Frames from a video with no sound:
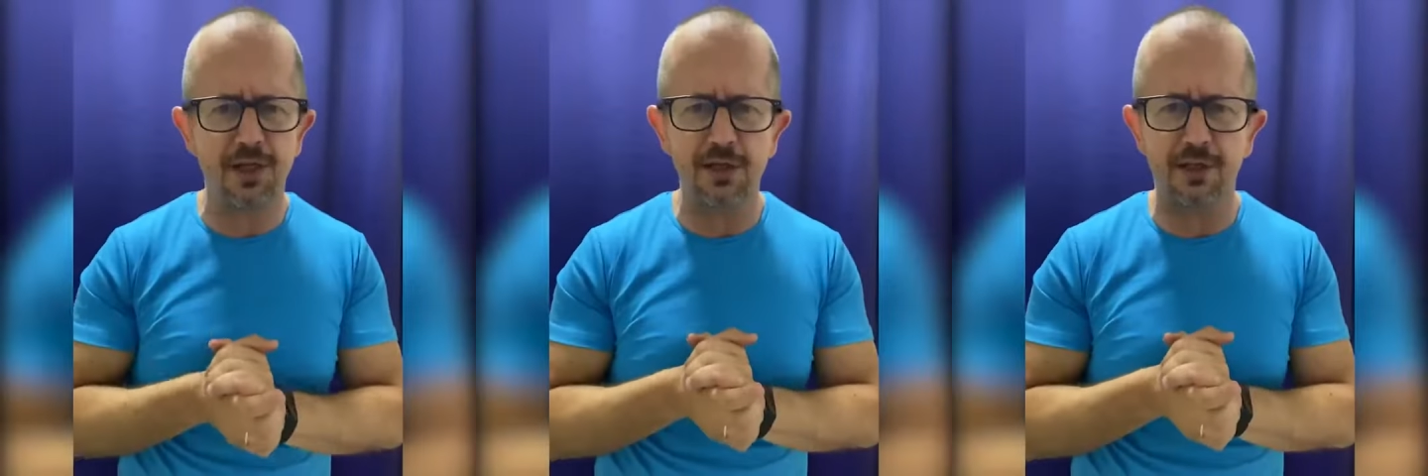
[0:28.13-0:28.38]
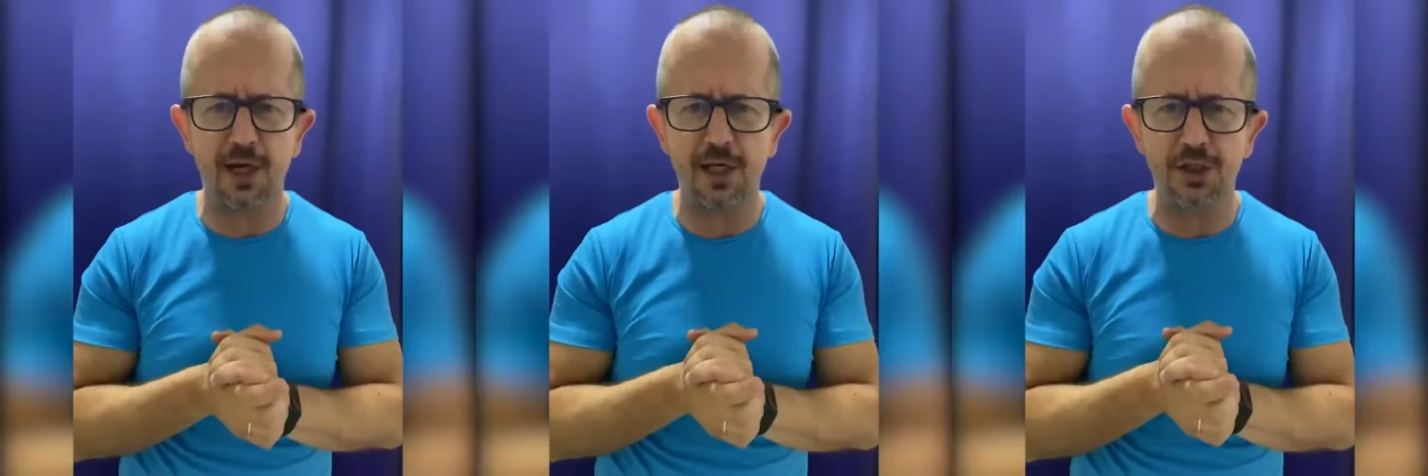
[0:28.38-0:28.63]

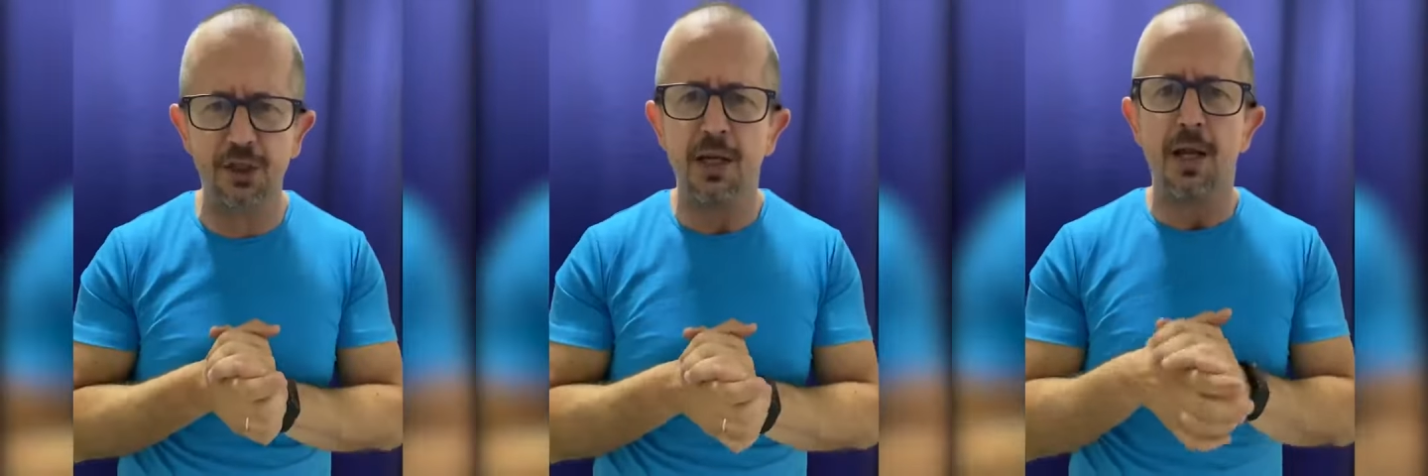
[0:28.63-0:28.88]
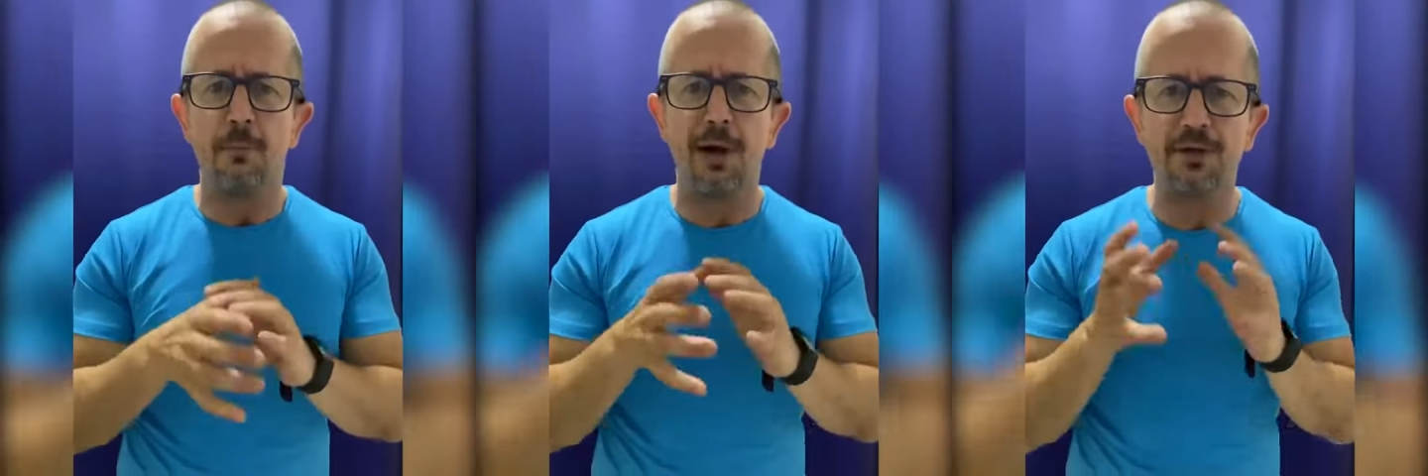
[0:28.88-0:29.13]
delegation.
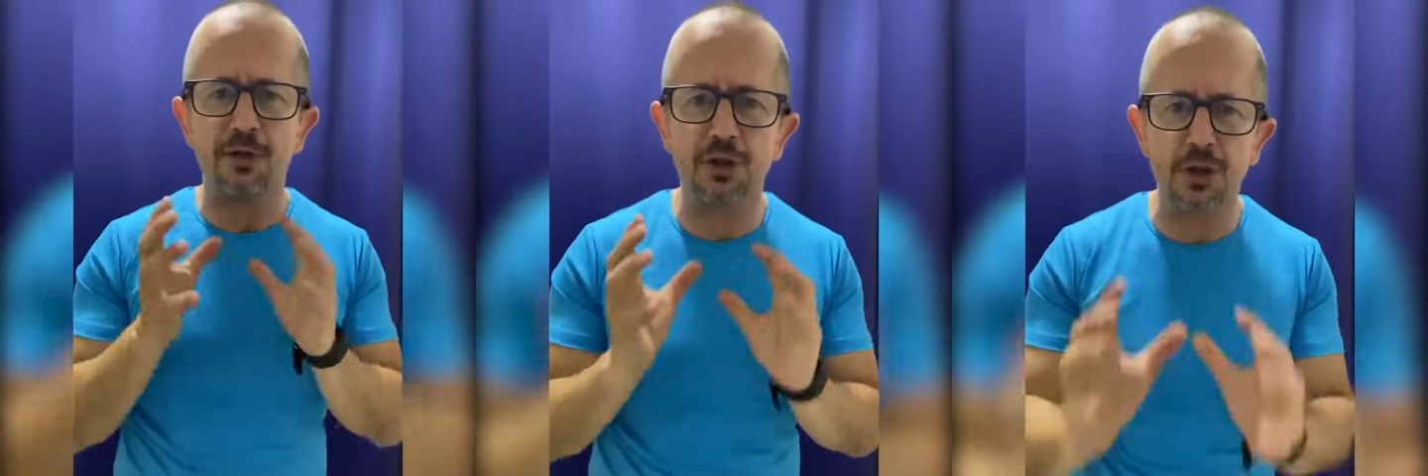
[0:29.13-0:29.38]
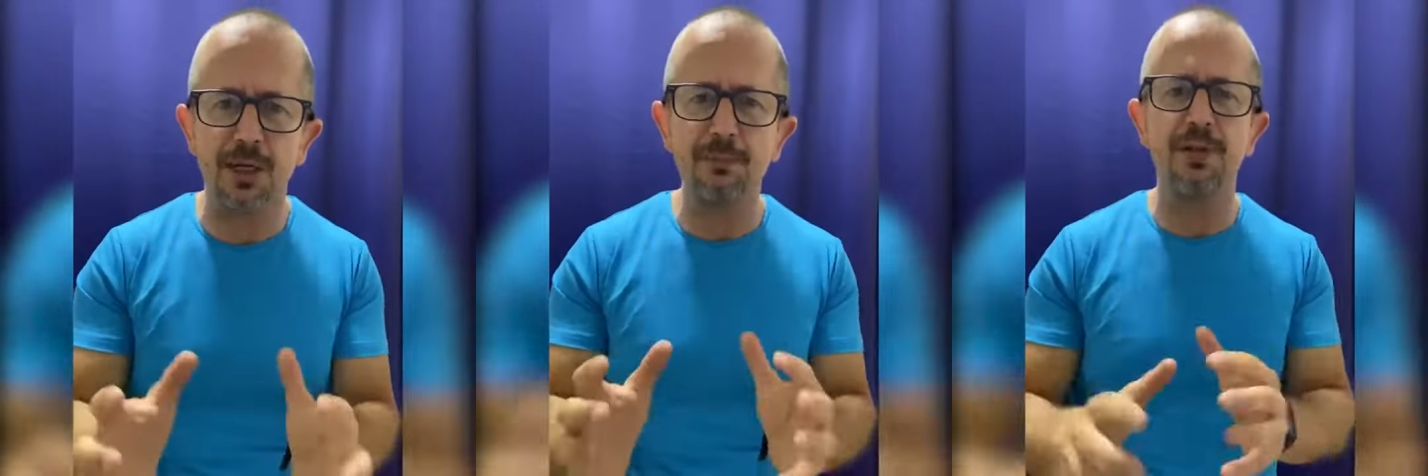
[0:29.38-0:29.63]
But the
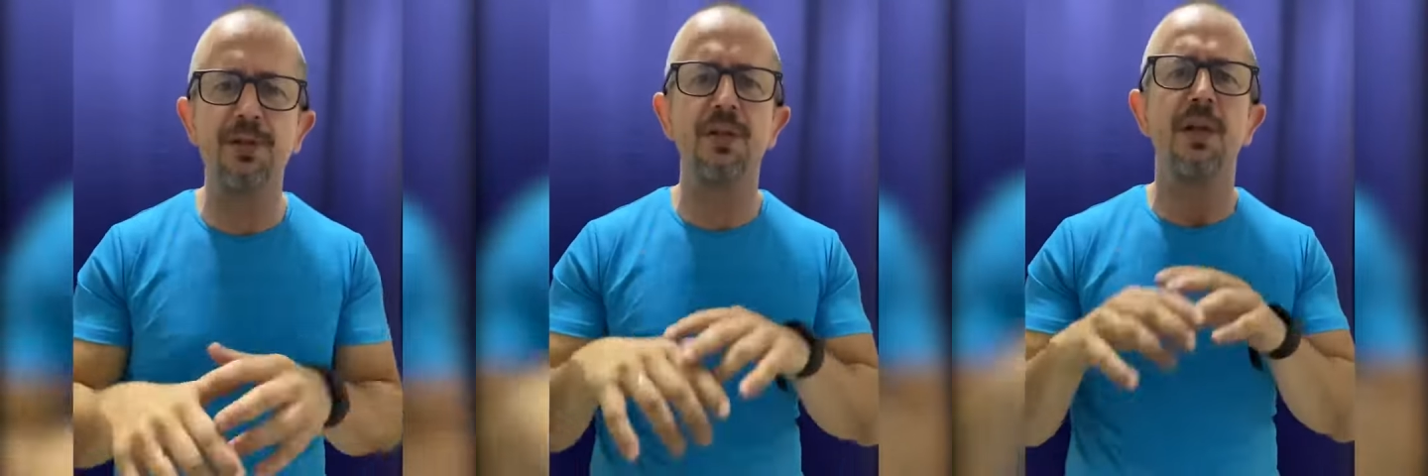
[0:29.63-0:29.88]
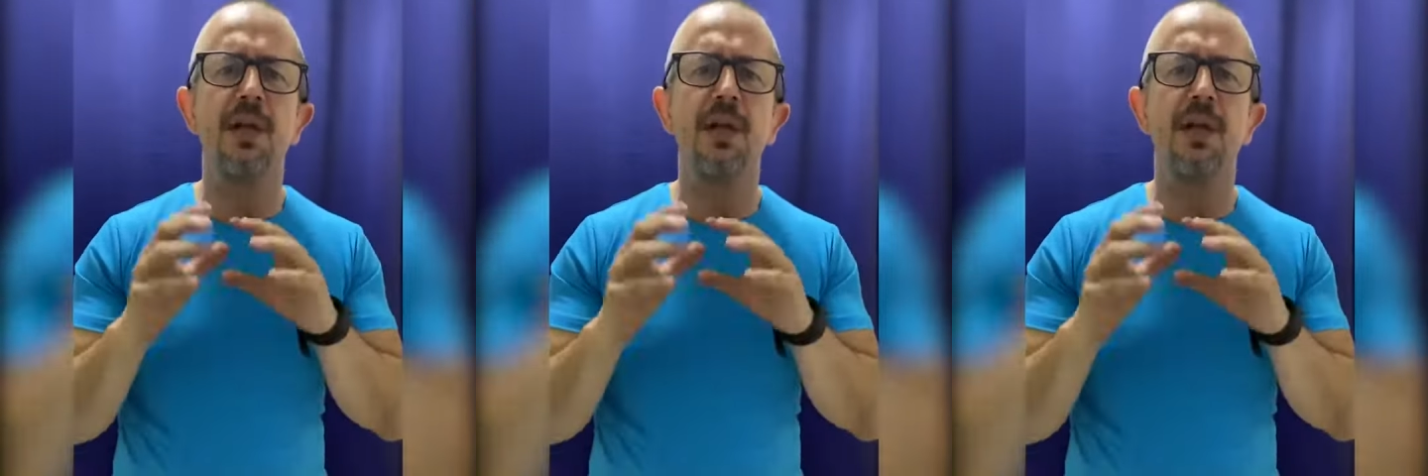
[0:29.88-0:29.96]
trouble is